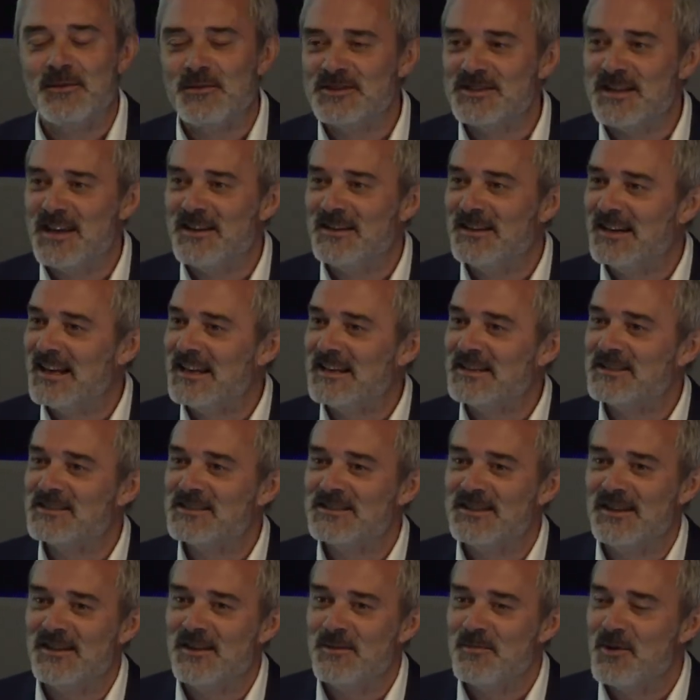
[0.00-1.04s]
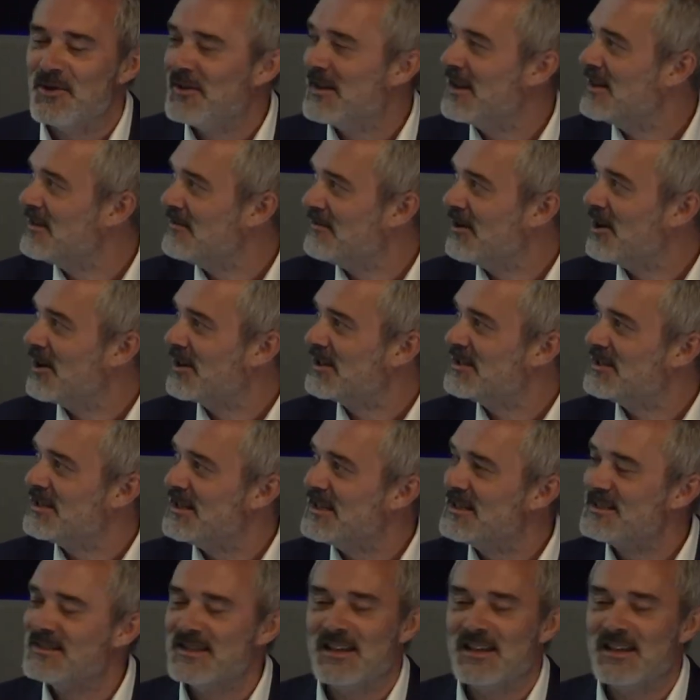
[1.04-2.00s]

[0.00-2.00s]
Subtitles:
send links to them on their devices.